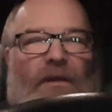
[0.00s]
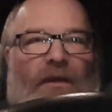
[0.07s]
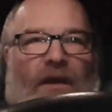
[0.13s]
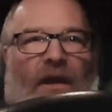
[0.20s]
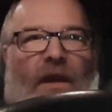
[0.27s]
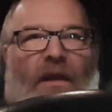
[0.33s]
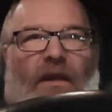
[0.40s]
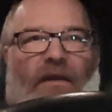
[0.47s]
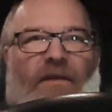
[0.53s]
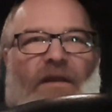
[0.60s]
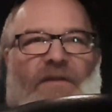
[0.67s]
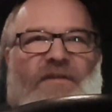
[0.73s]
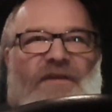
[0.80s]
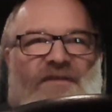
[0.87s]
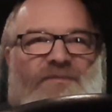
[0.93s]
And
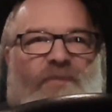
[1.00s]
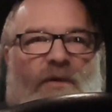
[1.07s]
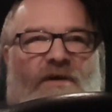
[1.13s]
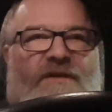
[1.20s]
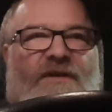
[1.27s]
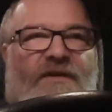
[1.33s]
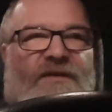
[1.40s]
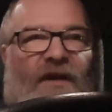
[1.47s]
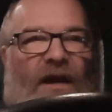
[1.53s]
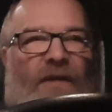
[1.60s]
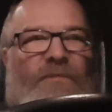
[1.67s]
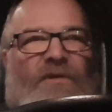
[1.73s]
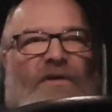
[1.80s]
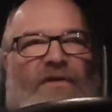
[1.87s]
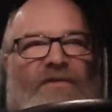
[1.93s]
at this point in
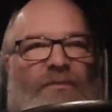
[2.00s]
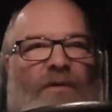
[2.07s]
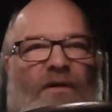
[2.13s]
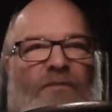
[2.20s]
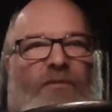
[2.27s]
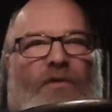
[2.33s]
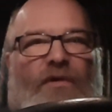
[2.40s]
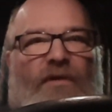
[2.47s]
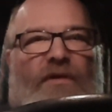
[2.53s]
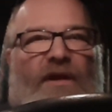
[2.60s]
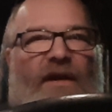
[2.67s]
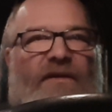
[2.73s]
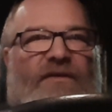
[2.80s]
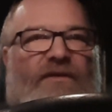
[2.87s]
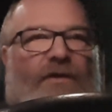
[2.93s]
time, there's one more
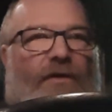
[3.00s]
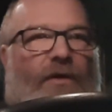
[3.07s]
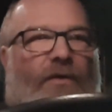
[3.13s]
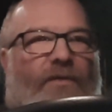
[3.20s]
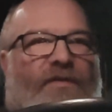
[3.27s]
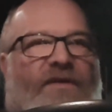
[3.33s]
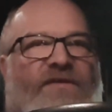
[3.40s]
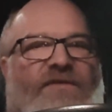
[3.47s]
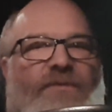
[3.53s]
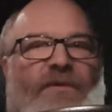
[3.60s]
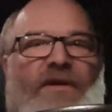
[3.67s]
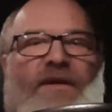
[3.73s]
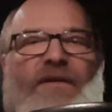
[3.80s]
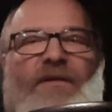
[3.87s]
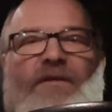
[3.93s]
night to go this
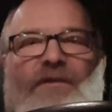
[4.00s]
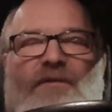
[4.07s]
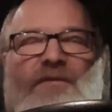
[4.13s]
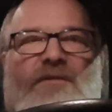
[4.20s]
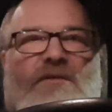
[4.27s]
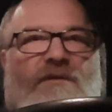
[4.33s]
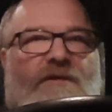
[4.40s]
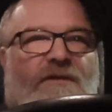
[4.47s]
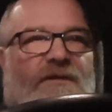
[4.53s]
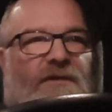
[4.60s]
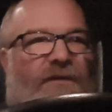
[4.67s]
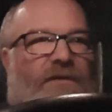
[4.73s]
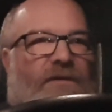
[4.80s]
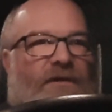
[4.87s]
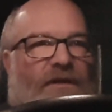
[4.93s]
week.
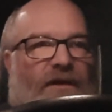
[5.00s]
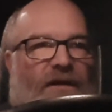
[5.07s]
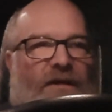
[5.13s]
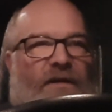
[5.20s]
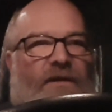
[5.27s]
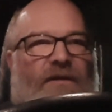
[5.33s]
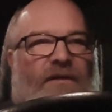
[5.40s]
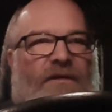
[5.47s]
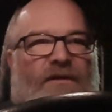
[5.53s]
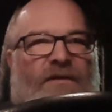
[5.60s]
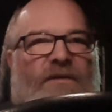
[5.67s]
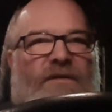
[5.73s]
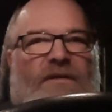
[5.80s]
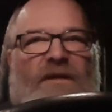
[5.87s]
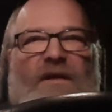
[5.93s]

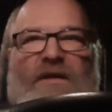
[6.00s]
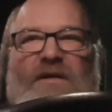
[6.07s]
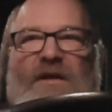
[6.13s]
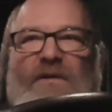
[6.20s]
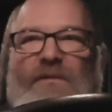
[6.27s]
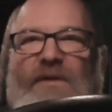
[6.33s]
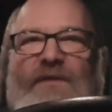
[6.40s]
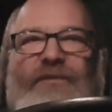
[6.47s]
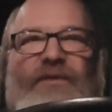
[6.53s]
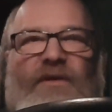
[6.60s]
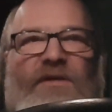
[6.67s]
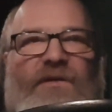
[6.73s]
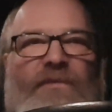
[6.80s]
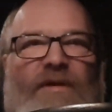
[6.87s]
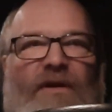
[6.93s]
And I can't wait for it
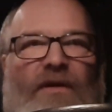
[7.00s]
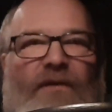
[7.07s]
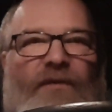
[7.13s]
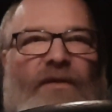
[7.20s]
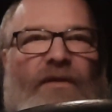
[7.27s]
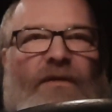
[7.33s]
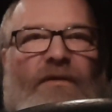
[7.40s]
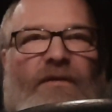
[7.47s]
to be over.